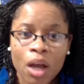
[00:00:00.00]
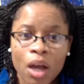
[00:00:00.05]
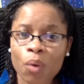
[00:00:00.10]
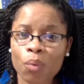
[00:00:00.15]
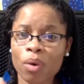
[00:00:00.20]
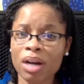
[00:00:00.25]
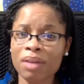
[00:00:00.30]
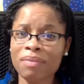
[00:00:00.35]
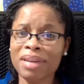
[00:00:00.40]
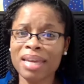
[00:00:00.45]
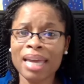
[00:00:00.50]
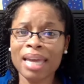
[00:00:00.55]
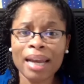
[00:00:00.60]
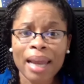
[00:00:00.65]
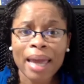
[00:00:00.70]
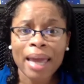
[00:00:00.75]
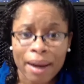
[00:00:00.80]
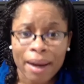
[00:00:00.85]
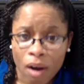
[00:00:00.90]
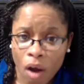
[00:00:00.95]
What if he get
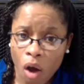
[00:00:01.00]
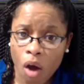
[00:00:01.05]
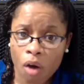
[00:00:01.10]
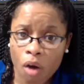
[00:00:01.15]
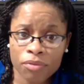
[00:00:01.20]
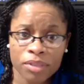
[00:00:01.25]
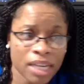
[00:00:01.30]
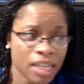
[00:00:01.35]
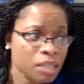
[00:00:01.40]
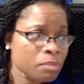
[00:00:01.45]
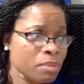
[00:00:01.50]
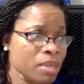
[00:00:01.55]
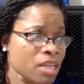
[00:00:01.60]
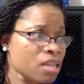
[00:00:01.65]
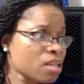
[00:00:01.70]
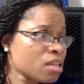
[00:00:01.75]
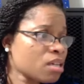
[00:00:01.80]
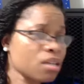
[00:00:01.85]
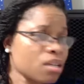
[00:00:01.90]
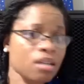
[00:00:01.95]
laid off just
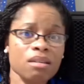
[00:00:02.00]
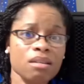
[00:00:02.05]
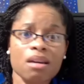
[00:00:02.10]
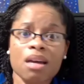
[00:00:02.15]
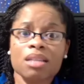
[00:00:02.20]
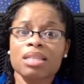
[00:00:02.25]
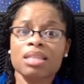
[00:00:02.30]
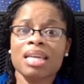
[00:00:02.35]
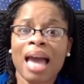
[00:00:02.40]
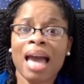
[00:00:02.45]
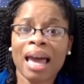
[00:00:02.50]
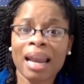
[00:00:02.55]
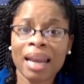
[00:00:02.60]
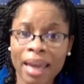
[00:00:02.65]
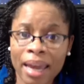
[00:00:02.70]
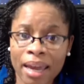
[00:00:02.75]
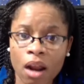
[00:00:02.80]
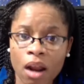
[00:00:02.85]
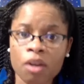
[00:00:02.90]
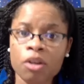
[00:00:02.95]
because he got
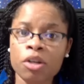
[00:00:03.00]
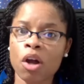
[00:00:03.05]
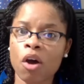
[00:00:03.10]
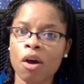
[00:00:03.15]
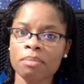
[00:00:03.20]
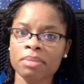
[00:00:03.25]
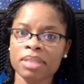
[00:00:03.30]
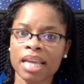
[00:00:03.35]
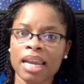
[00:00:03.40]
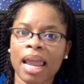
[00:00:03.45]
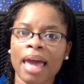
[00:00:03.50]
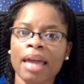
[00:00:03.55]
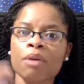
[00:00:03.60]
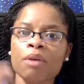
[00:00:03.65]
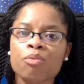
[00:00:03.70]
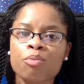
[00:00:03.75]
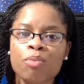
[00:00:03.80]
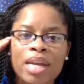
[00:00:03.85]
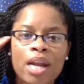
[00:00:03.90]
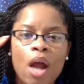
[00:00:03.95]
laid? You know what I'm saying? Like,
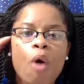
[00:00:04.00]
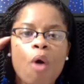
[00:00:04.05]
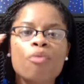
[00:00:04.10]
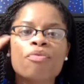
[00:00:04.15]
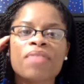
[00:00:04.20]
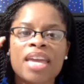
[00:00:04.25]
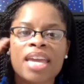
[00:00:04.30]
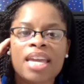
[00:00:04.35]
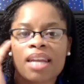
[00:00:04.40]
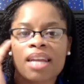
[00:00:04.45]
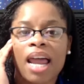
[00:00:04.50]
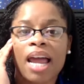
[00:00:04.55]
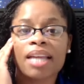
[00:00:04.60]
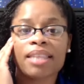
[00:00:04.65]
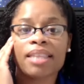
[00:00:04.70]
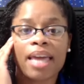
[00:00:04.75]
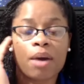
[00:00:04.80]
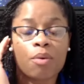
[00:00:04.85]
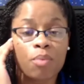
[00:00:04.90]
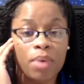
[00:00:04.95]
we don't think like
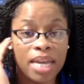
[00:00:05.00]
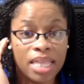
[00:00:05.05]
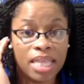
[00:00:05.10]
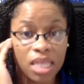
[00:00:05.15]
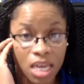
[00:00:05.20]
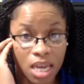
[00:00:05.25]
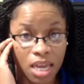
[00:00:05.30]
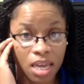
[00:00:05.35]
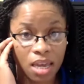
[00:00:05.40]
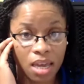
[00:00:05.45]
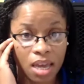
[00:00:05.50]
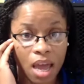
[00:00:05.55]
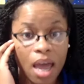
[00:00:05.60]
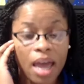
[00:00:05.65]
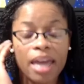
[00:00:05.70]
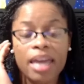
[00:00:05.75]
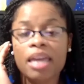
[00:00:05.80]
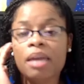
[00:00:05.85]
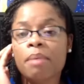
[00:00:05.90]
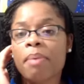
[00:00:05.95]
that. We think
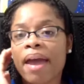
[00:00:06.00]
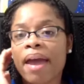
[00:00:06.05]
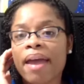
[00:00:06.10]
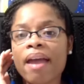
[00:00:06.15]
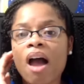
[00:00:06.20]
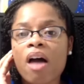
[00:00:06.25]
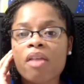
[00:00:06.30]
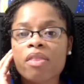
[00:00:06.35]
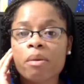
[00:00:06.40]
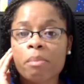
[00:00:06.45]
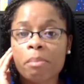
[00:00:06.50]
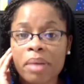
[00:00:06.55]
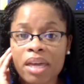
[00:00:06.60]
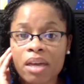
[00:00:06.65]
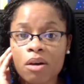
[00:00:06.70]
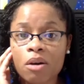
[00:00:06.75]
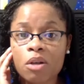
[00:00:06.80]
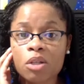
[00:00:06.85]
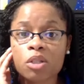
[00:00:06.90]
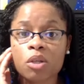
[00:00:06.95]
he pay all the
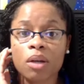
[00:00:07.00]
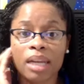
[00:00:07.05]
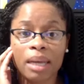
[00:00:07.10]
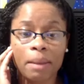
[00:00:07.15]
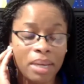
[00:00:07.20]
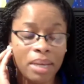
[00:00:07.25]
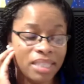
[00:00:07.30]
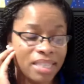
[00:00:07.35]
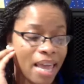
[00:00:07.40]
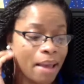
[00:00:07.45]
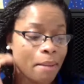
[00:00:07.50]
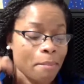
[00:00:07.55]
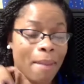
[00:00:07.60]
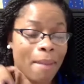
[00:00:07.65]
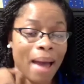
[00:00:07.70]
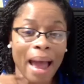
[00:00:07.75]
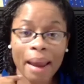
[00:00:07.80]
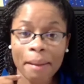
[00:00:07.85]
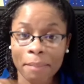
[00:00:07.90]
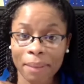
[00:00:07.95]
bills, so let me take
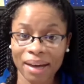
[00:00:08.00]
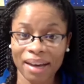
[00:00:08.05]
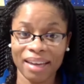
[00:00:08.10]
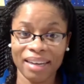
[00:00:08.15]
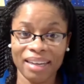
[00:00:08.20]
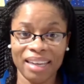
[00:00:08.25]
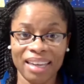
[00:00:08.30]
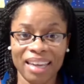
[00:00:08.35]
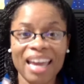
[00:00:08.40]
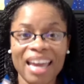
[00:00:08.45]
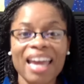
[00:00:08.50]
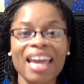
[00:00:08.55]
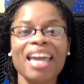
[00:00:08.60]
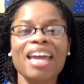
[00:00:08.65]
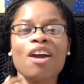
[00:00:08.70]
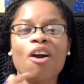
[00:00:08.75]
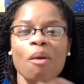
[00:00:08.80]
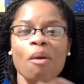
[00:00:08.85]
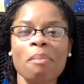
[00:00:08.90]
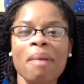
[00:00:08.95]
my money
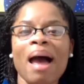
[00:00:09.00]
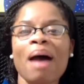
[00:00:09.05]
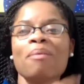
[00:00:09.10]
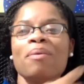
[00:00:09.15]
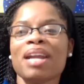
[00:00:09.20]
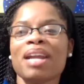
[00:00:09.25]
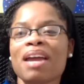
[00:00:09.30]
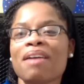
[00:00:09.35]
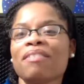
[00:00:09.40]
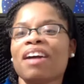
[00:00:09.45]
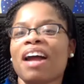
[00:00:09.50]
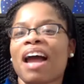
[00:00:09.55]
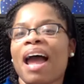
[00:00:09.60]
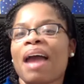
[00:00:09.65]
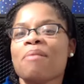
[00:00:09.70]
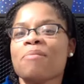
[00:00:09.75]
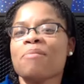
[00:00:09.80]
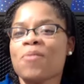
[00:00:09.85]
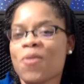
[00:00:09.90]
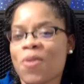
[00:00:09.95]
and go buy whatever I
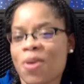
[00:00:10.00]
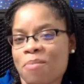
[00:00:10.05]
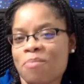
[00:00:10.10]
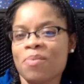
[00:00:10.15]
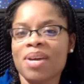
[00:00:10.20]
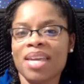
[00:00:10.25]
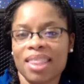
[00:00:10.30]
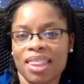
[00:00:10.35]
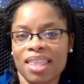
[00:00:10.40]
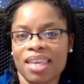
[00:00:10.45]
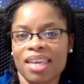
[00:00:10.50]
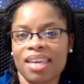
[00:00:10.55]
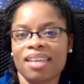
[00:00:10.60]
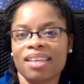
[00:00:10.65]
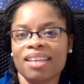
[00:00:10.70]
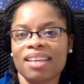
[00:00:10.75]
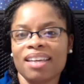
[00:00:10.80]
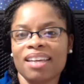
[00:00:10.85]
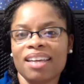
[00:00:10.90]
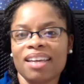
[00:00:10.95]
want with it.
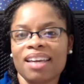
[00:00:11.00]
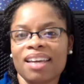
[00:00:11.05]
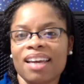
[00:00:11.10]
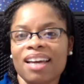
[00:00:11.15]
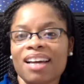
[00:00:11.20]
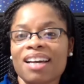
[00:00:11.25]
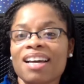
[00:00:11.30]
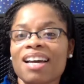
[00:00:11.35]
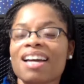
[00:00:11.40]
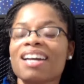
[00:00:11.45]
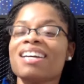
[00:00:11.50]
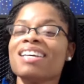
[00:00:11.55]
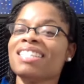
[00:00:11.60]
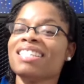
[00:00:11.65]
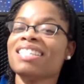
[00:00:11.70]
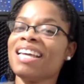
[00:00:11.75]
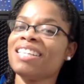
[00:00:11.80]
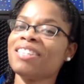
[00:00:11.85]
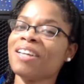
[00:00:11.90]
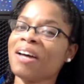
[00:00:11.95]
Because
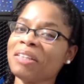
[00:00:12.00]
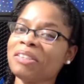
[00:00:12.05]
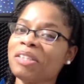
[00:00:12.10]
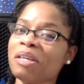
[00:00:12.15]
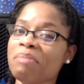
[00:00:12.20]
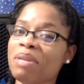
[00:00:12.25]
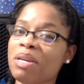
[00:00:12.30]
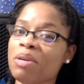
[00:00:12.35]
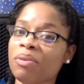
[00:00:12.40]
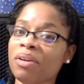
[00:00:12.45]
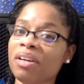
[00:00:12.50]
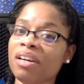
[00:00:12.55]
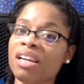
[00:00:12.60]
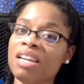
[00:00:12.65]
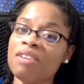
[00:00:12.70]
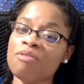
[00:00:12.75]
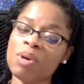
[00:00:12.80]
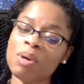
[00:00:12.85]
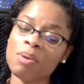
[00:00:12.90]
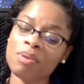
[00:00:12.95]
let's also be real,
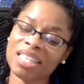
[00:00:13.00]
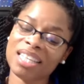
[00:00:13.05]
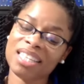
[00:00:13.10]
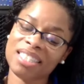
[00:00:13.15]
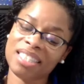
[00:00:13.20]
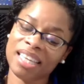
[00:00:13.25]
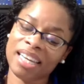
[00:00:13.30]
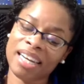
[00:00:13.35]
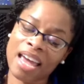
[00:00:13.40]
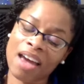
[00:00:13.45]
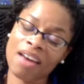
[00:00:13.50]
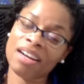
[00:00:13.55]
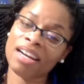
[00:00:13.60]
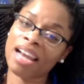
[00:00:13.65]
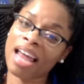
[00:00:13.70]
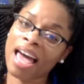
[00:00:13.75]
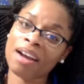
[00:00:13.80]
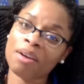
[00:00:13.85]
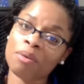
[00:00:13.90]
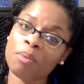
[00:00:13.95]
if we was to sit down a
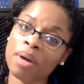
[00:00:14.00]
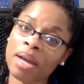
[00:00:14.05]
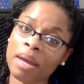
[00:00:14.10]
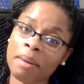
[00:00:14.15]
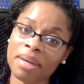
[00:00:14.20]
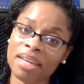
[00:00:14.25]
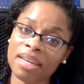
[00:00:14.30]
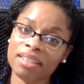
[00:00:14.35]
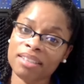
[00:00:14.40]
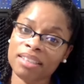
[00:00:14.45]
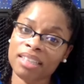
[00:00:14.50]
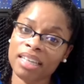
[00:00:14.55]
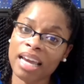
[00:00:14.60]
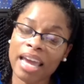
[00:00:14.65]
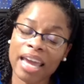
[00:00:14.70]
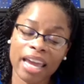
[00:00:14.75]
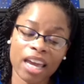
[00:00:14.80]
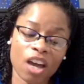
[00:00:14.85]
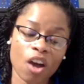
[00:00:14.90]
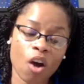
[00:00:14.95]
lot of women
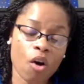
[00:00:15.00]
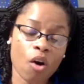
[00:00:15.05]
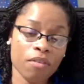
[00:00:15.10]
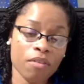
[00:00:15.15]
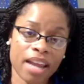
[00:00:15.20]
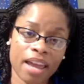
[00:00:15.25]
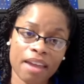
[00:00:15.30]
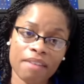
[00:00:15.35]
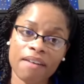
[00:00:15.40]
and go over their